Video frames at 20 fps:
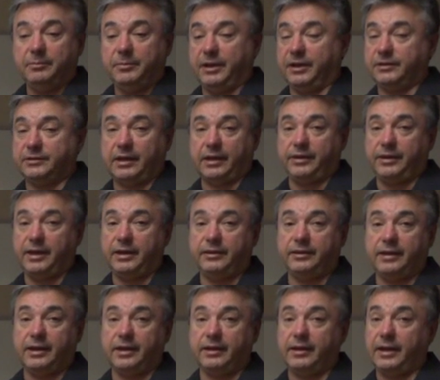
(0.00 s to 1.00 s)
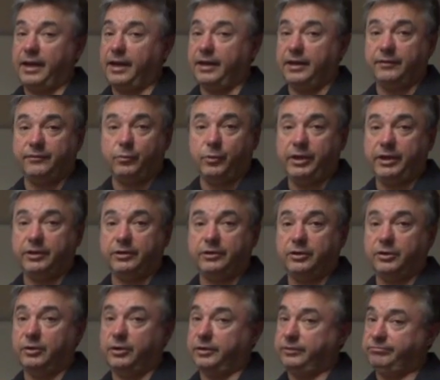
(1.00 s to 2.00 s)
because I think that, hey, if we can
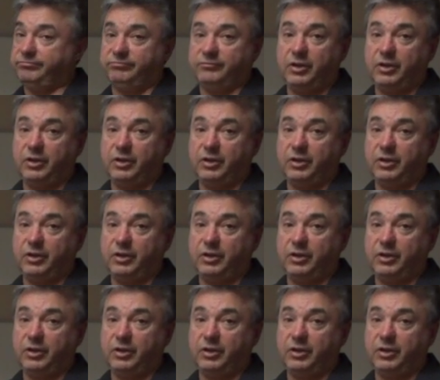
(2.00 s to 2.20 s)
do it,